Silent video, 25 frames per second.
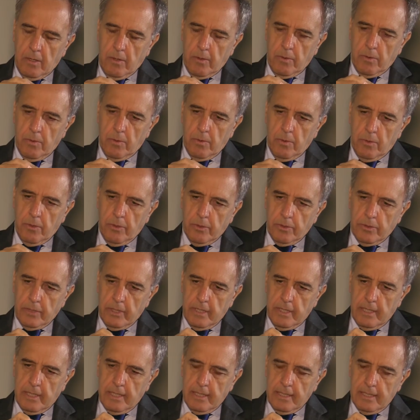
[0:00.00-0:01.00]
was
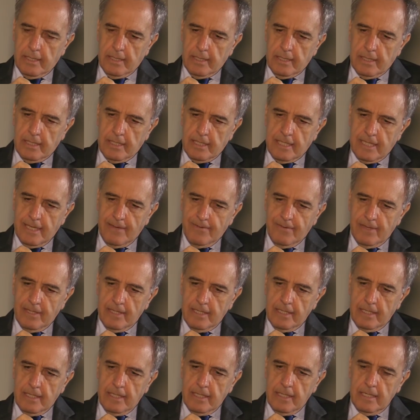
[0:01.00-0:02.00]
in
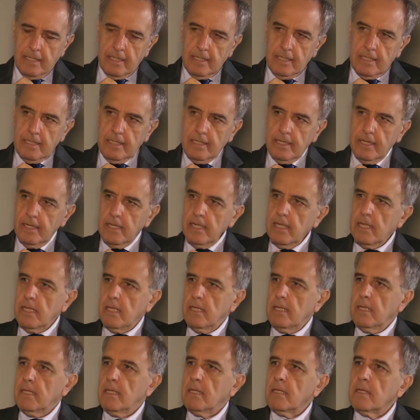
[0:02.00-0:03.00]

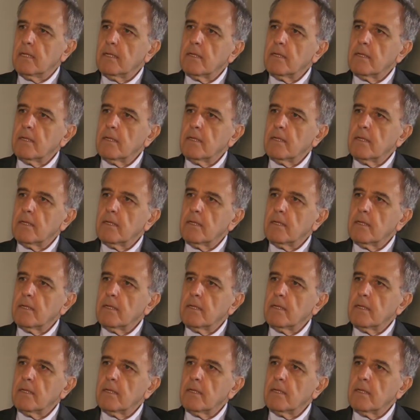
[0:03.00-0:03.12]
73,